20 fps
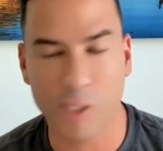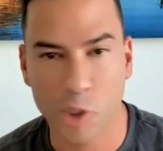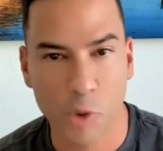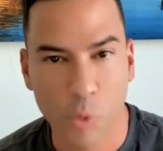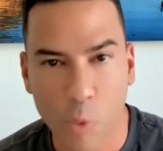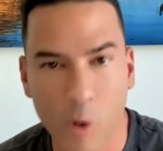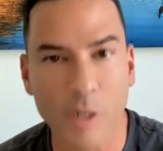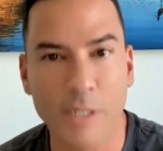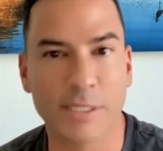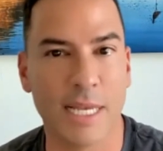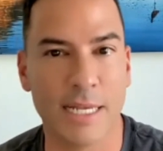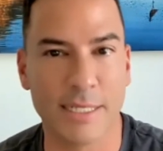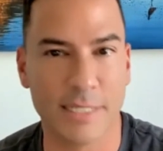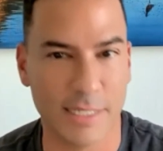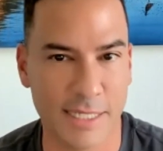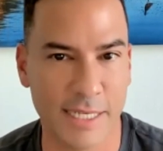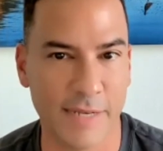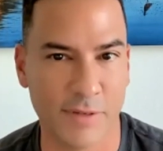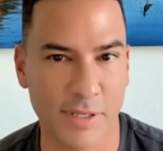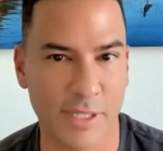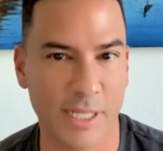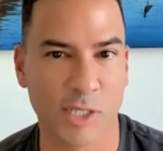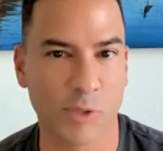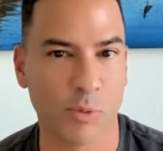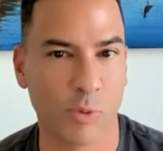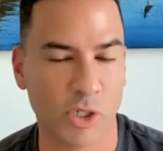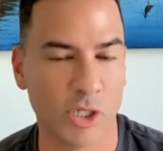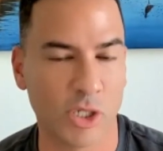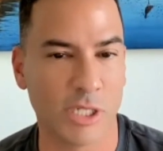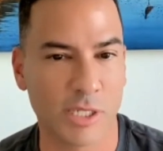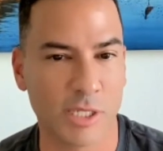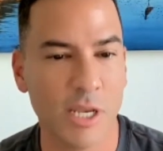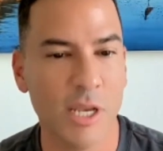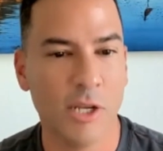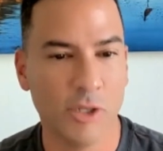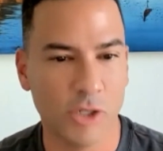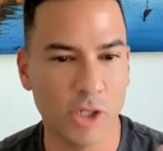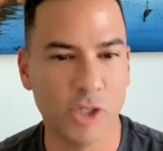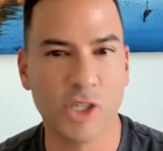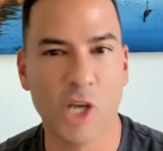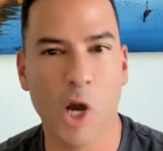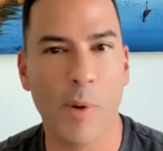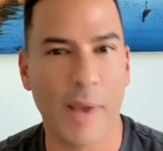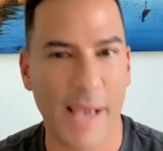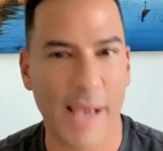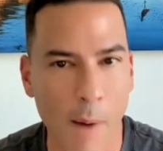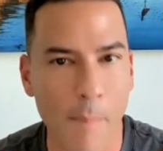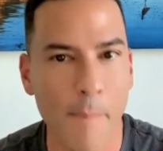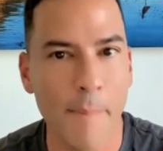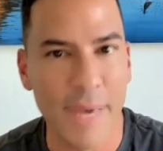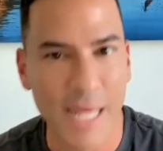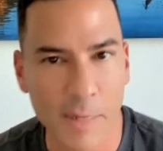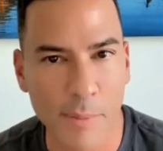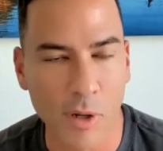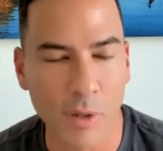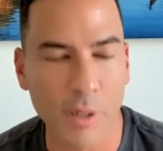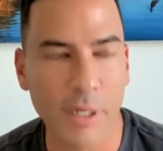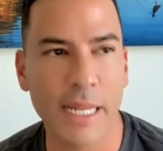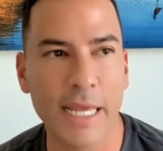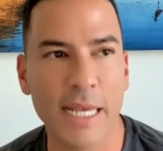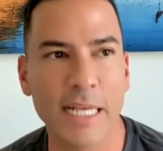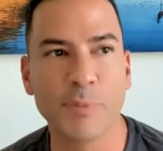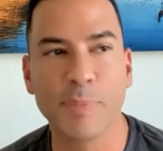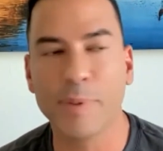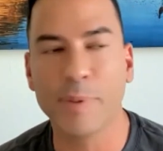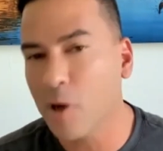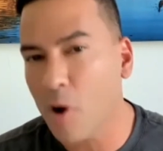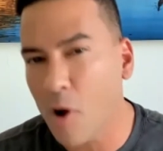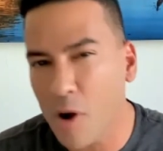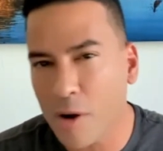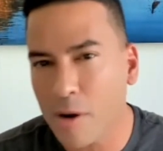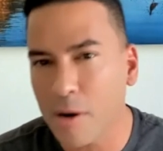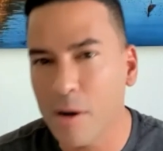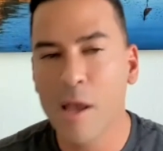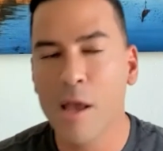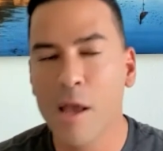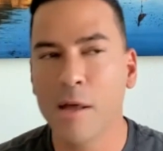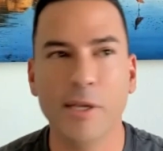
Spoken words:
You weren't sensitive to this, which is just showing how minimal it is. But there are,